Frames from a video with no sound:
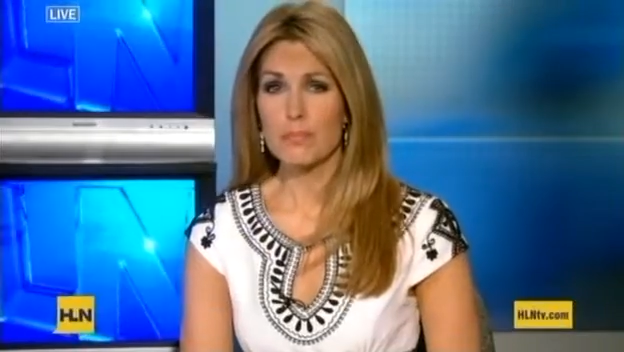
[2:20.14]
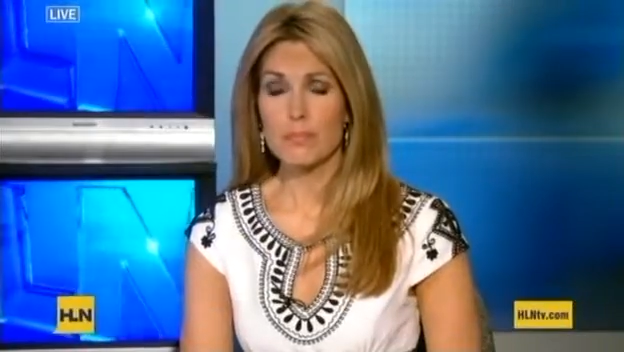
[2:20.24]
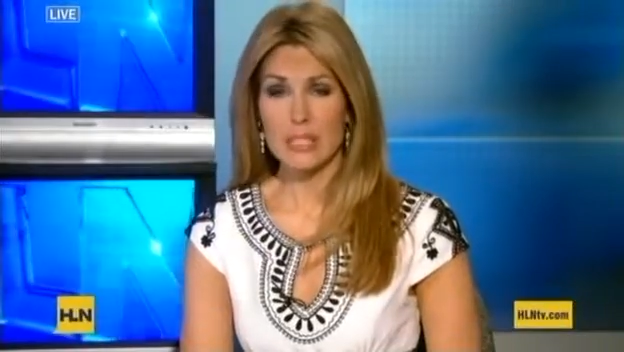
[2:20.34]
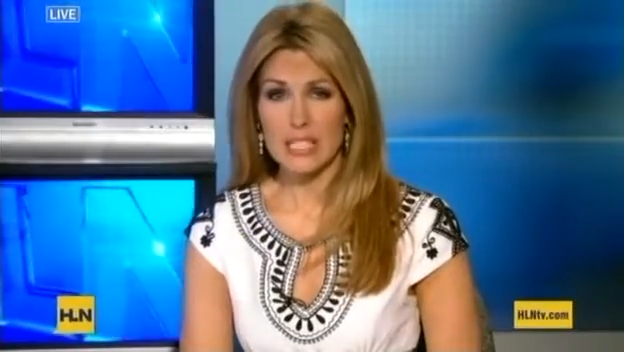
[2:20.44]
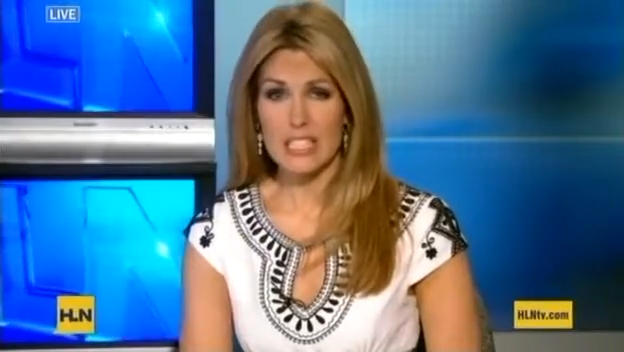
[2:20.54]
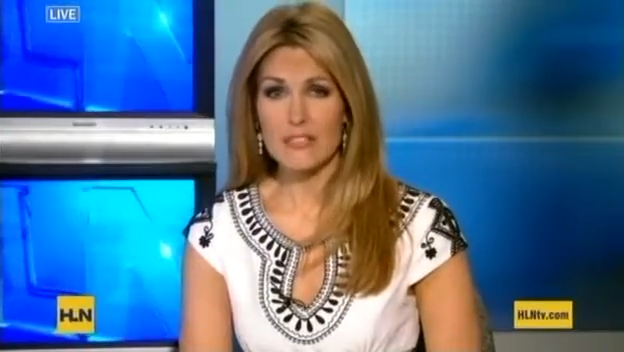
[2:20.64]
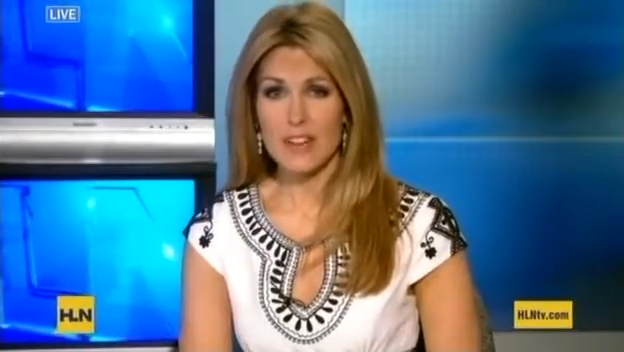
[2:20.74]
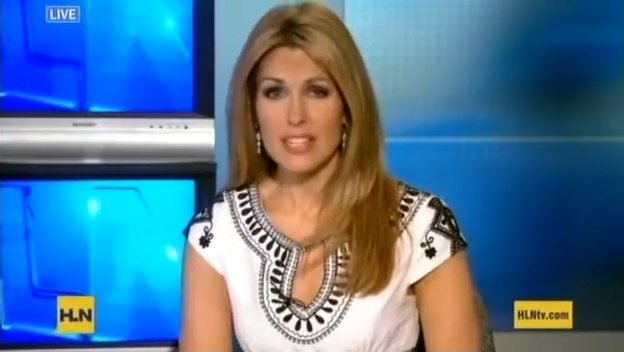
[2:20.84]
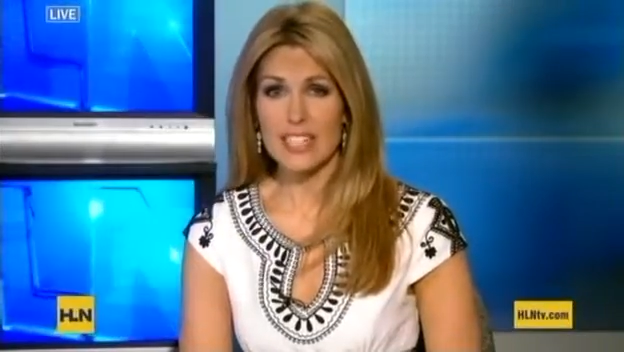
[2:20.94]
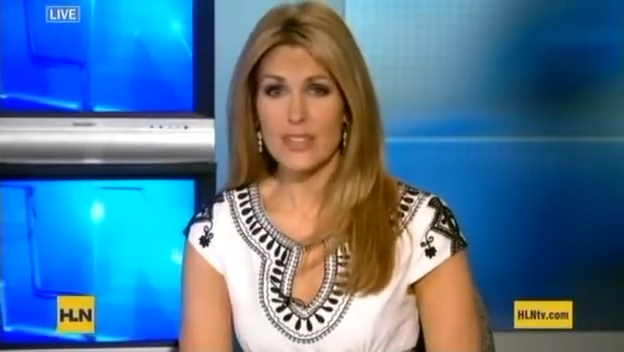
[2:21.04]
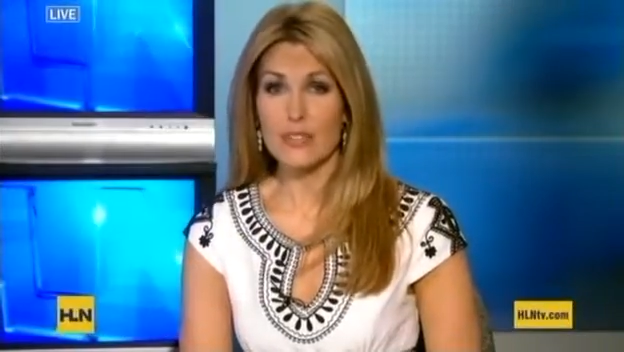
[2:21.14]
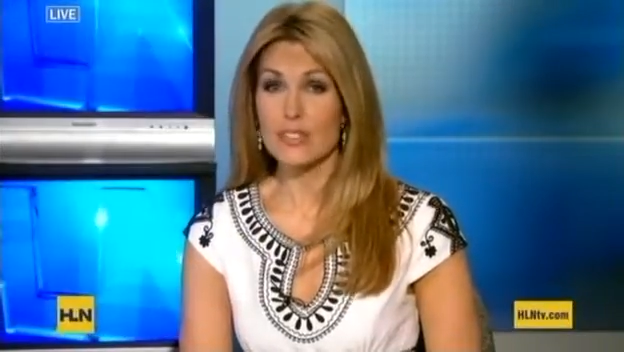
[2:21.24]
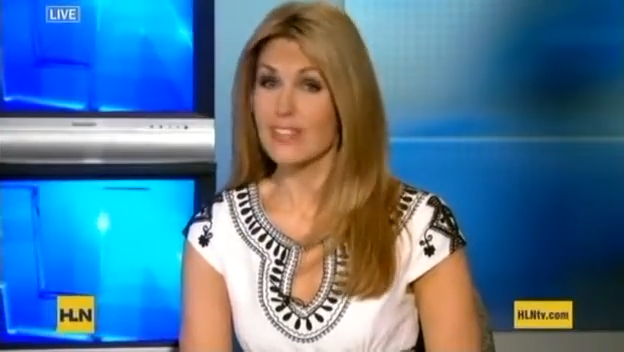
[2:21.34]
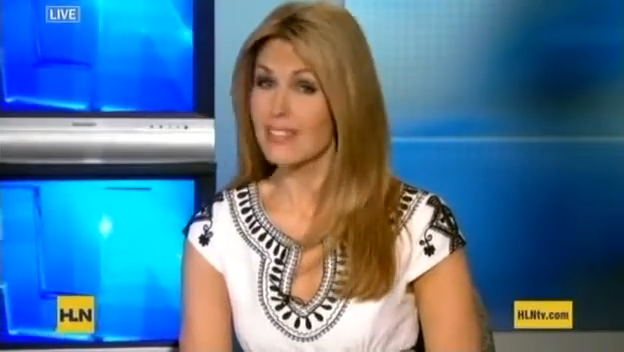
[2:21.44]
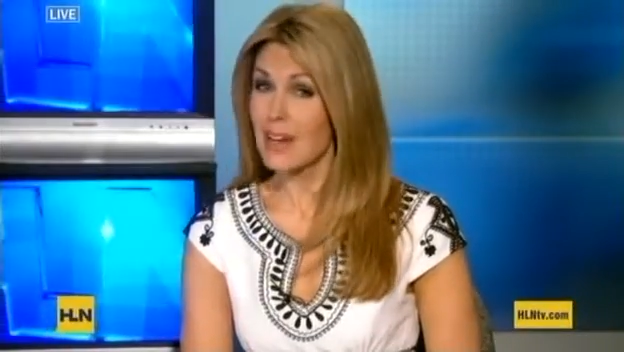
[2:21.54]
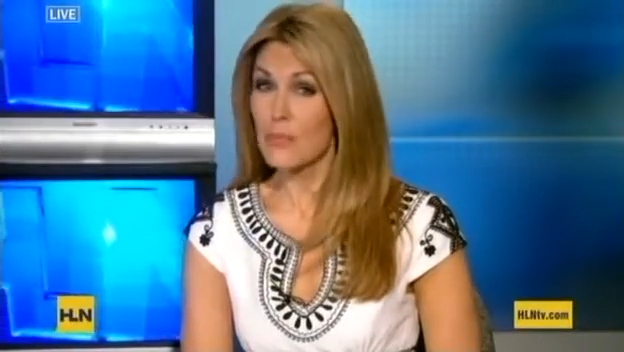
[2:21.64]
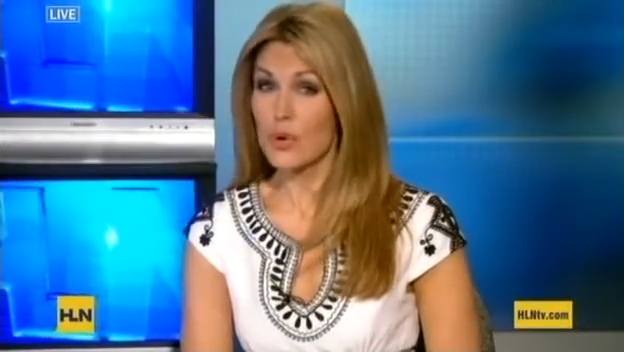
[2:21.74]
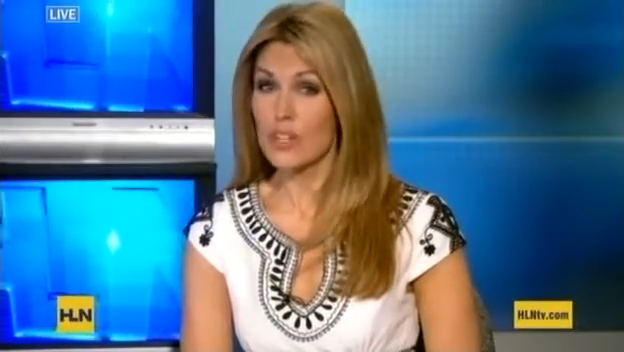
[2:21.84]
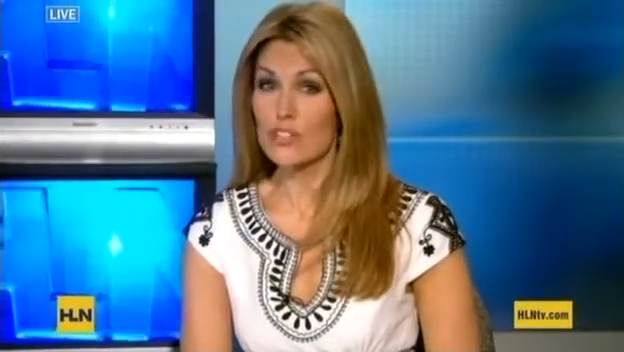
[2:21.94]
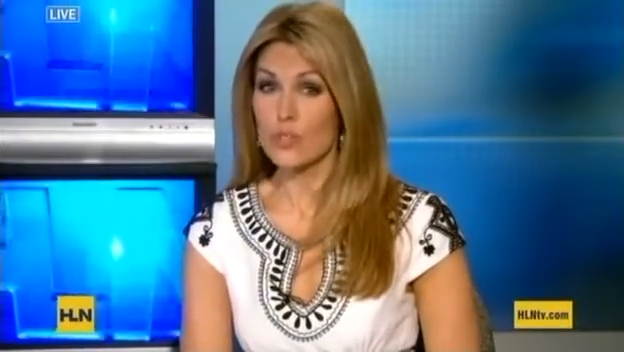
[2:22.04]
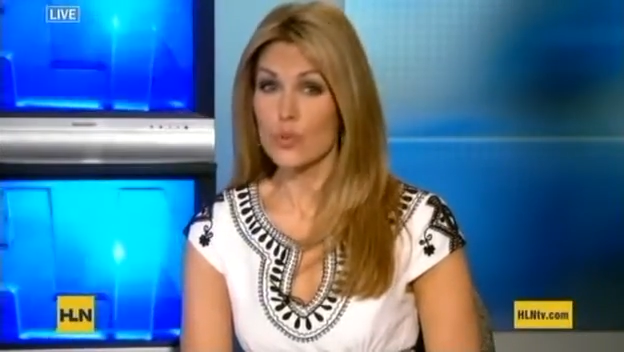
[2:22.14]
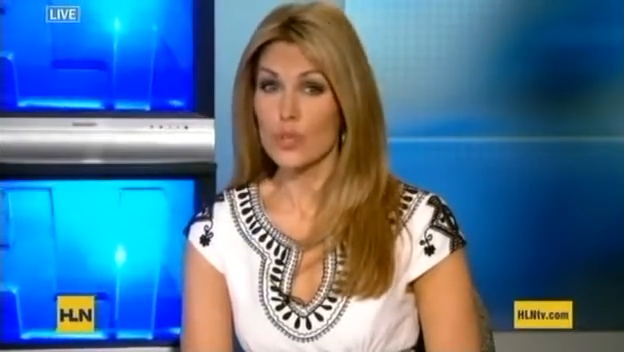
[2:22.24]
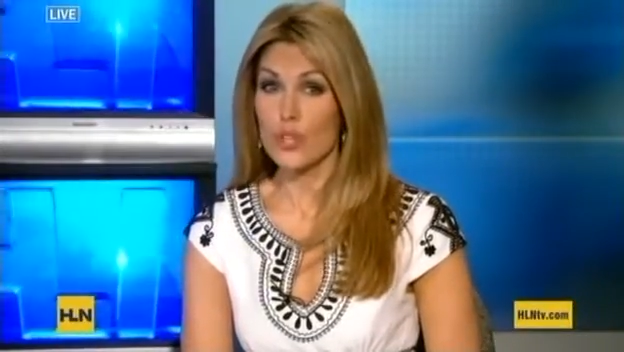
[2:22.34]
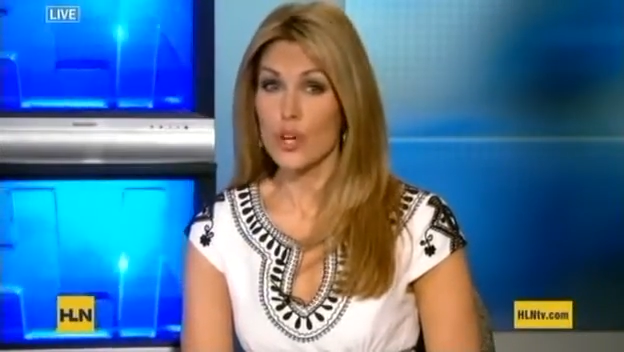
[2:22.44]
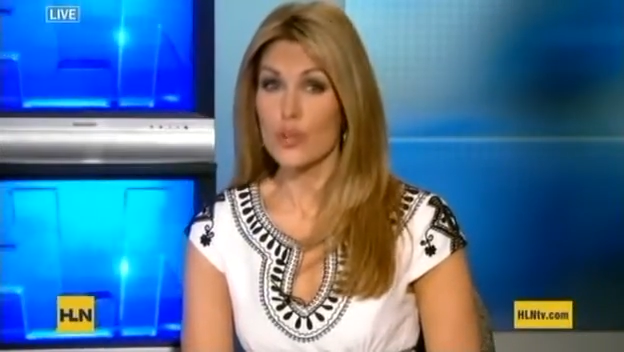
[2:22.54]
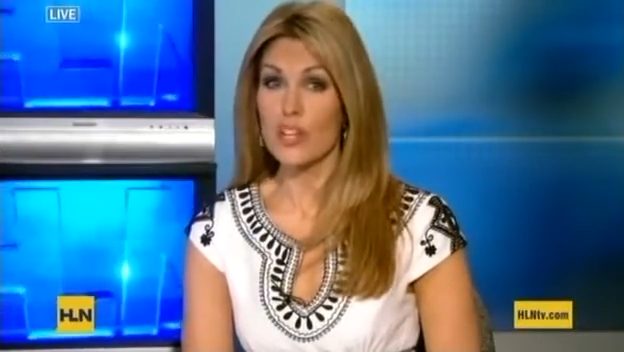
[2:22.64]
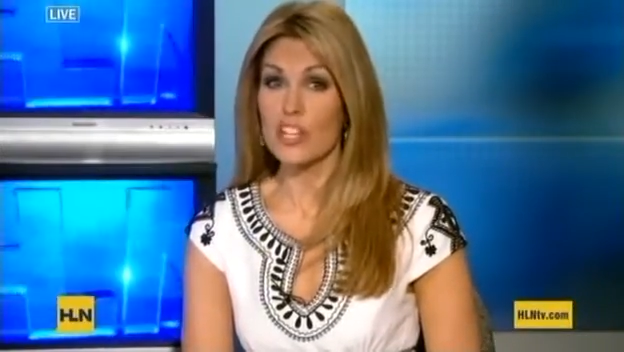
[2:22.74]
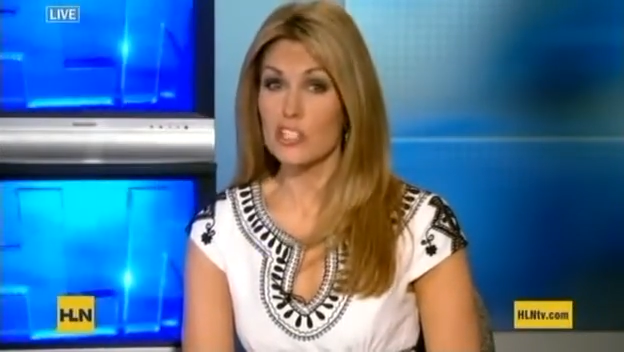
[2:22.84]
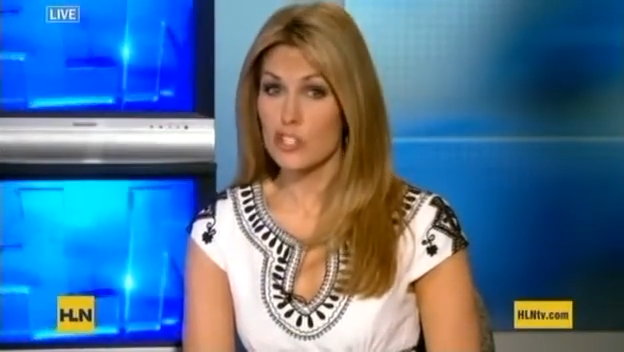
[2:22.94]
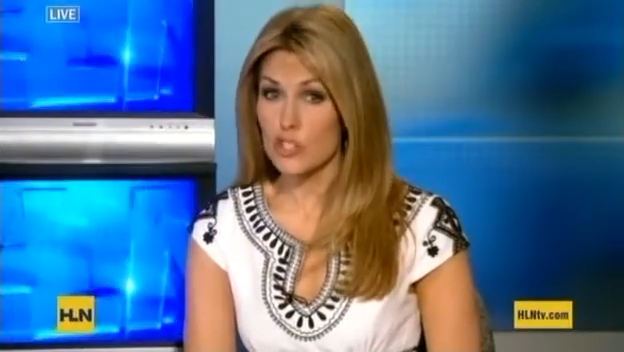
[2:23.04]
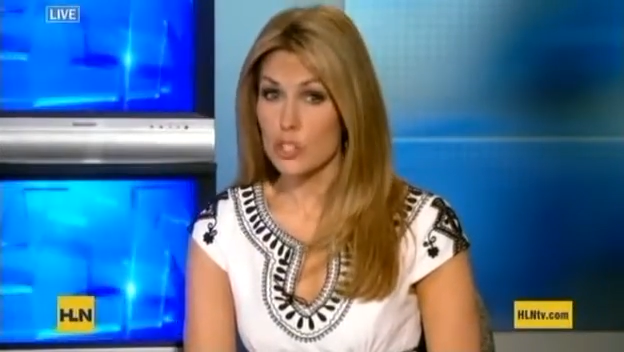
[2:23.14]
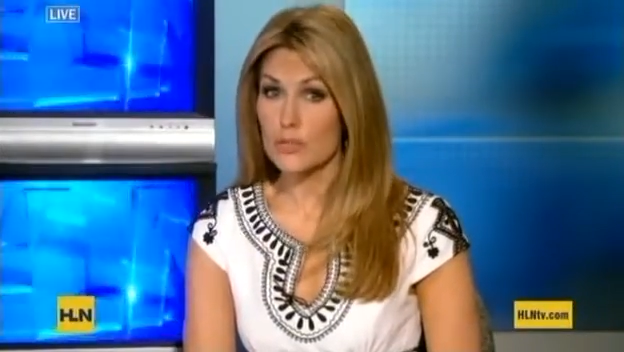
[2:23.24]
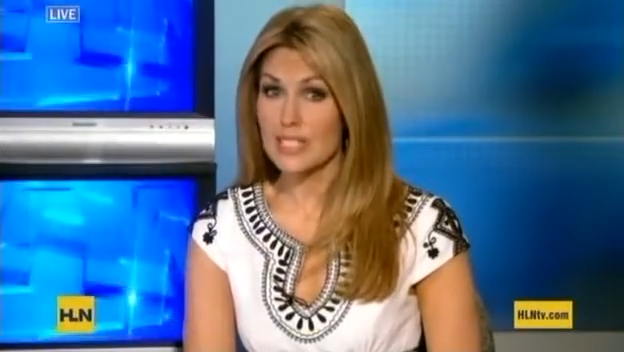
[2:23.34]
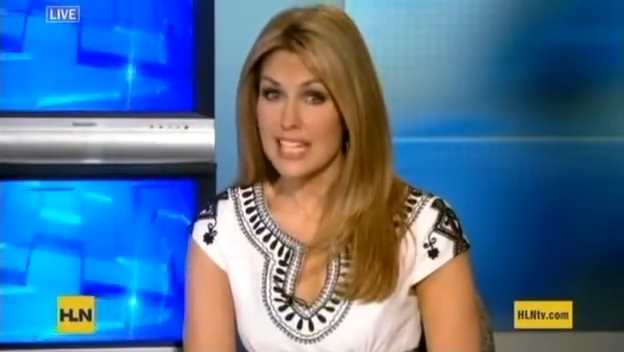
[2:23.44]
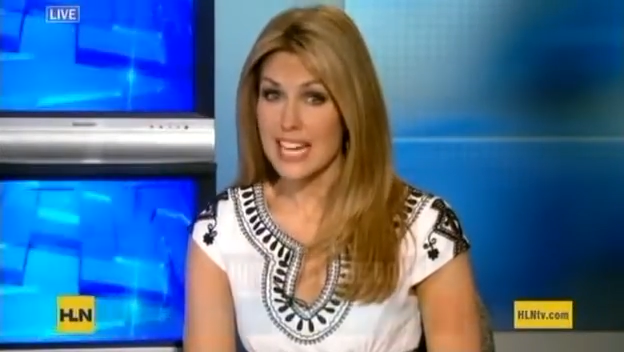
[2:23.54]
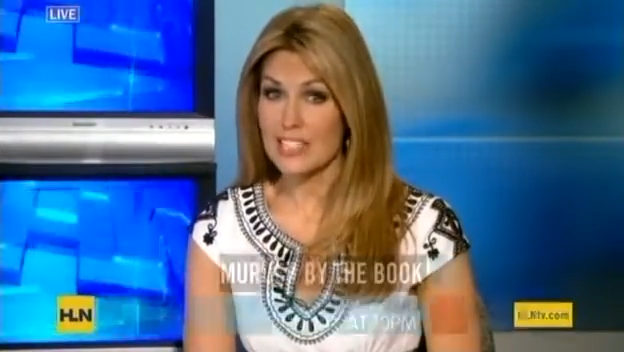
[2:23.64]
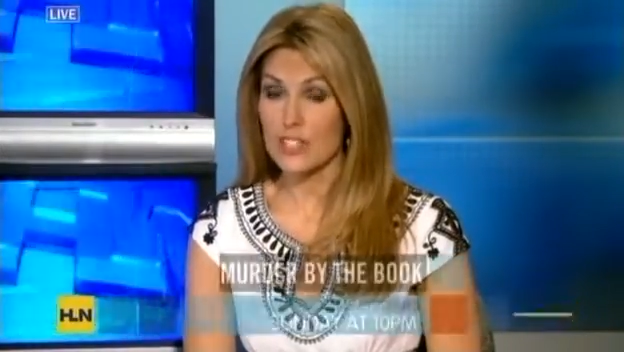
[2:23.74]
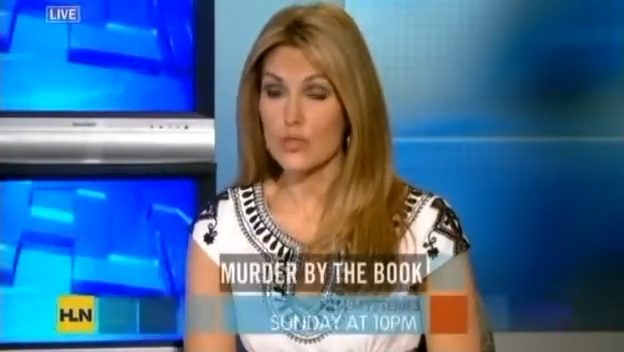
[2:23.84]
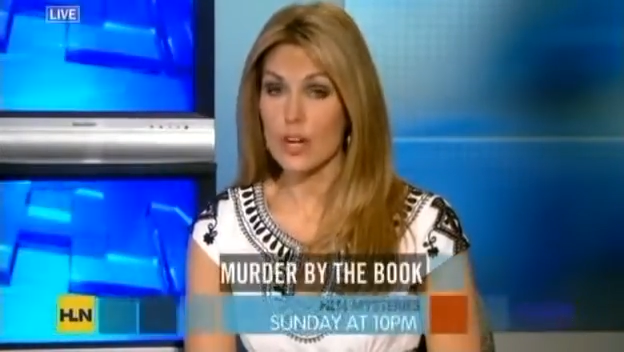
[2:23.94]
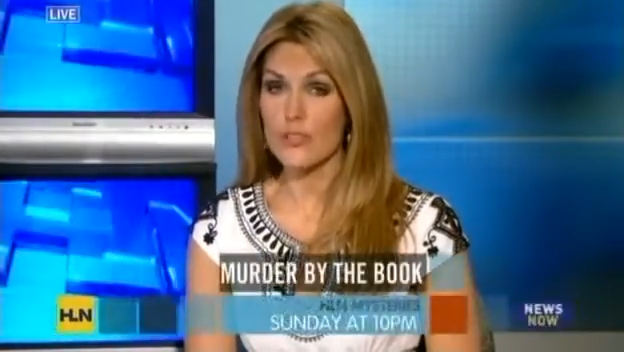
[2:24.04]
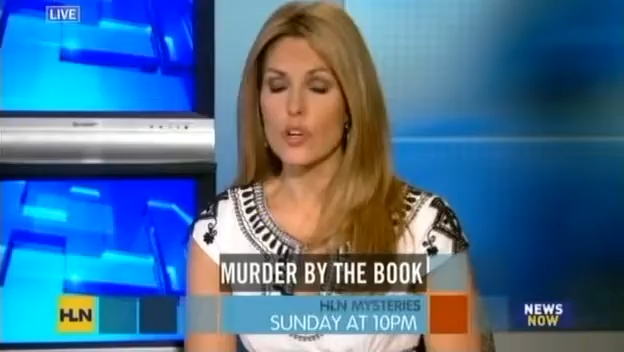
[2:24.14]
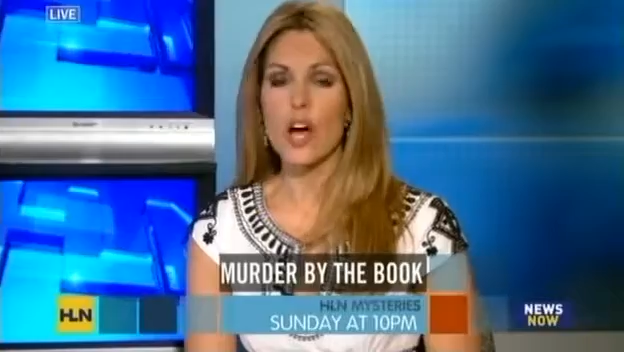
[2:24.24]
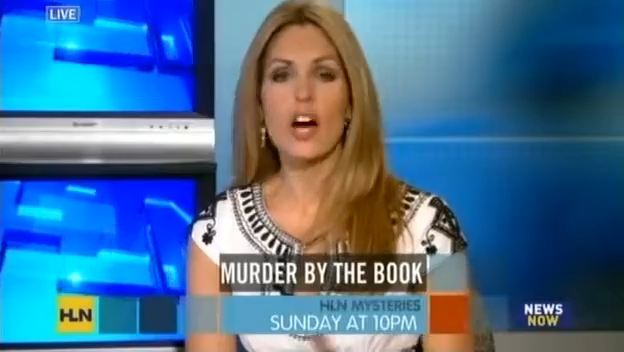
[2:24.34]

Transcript: Police find out there's a lot more to this story, though, than a disturbed taxi driver.